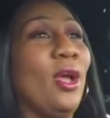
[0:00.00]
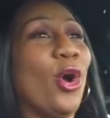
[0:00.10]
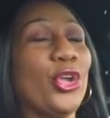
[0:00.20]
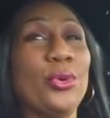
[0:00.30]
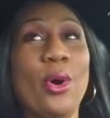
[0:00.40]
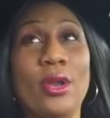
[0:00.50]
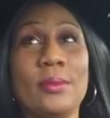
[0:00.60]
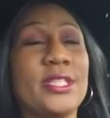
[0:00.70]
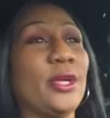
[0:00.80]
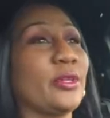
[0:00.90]
Or you hold
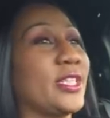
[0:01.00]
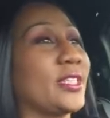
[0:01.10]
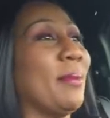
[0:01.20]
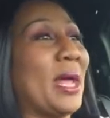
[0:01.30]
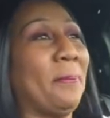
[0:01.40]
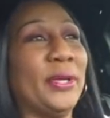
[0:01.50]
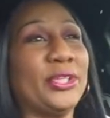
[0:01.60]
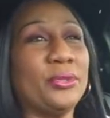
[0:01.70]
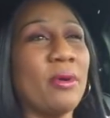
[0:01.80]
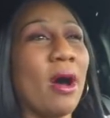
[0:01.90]
them secrets till somebody
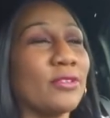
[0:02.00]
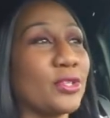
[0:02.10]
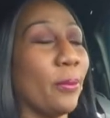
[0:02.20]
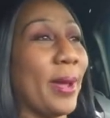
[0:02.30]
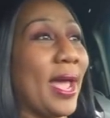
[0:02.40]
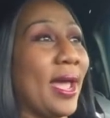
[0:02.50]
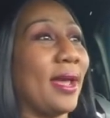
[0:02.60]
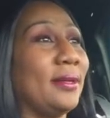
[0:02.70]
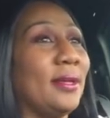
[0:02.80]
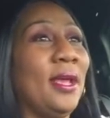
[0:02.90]
piss you off so
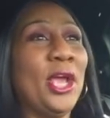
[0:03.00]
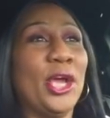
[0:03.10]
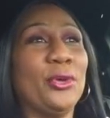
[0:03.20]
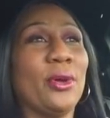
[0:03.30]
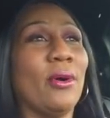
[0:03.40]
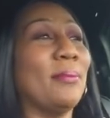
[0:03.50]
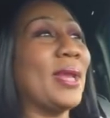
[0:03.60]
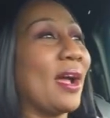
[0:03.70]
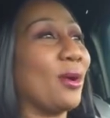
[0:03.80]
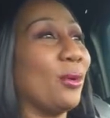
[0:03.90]
bad, and you go, I'm
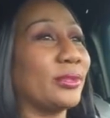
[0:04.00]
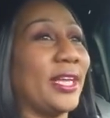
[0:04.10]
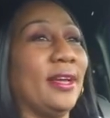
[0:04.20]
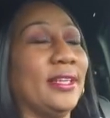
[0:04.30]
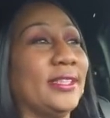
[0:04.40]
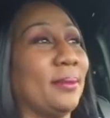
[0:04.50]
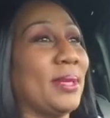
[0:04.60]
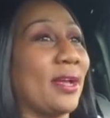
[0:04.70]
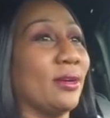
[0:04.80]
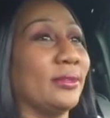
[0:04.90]
not gonna tell this, I'm
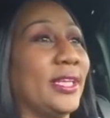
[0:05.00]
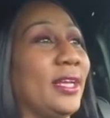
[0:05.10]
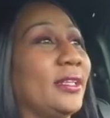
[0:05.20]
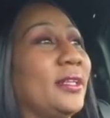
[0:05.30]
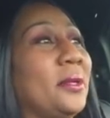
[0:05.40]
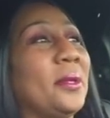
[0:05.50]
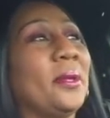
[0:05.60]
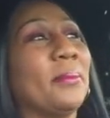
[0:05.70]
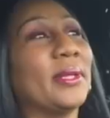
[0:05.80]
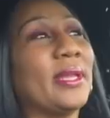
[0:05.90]
not gonna tell it.
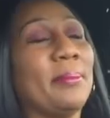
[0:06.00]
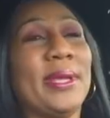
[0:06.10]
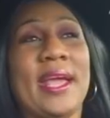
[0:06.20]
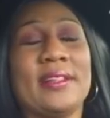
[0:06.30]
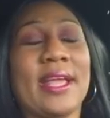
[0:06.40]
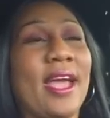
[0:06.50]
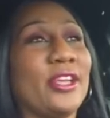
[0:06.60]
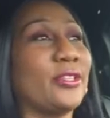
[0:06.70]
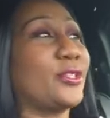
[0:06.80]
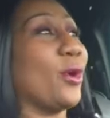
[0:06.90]
But they have
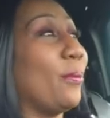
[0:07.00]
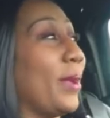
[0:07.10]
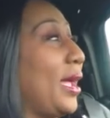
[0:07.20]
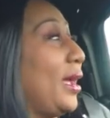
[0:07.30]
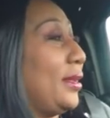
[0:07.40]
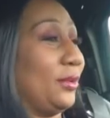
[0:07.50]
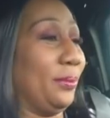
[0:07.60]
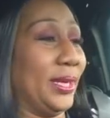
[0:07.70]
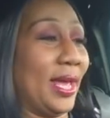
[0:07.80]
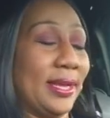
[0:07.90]
you so mad, you
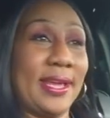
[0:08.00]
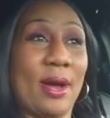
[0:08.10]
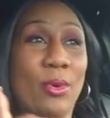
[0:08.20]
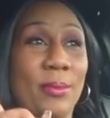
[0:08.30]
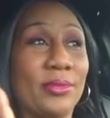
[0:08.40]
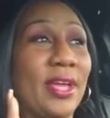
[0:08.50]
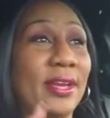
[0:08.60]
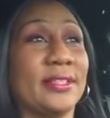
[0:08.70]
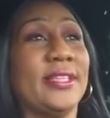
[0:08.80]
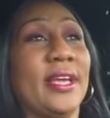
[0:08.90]
be like, they got one more
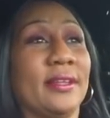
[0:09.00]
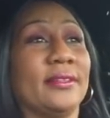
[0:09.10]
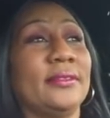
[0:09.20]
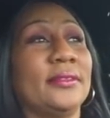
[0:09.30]
thing to tell.